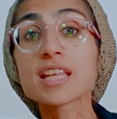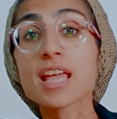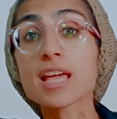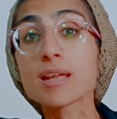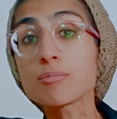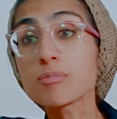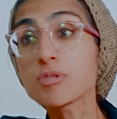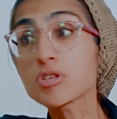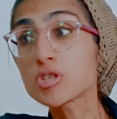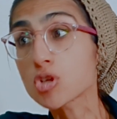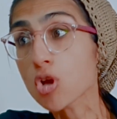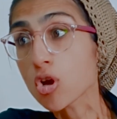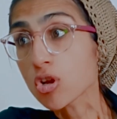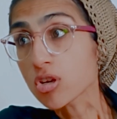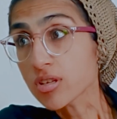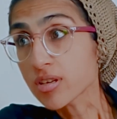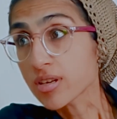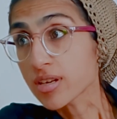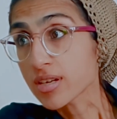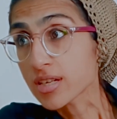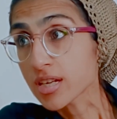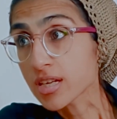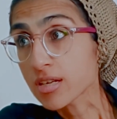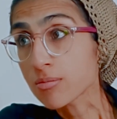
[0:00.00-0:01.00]
can be
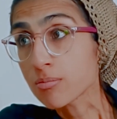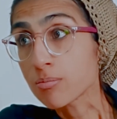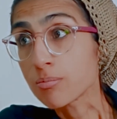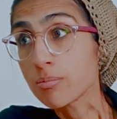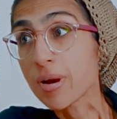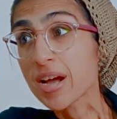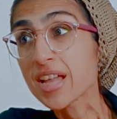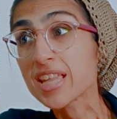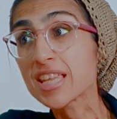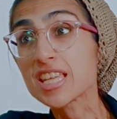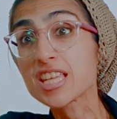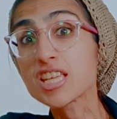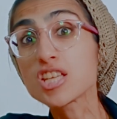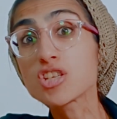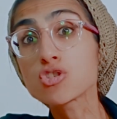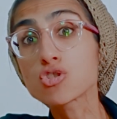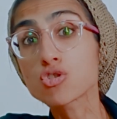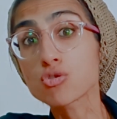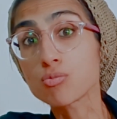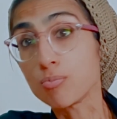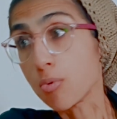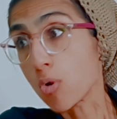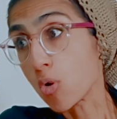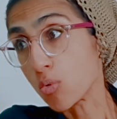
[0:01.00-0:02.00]
tolerated by
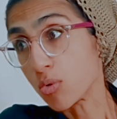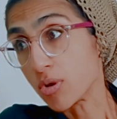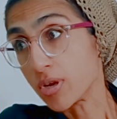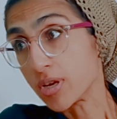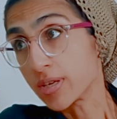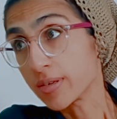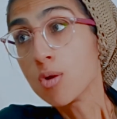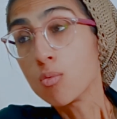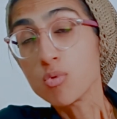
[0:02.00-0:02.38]
each bone,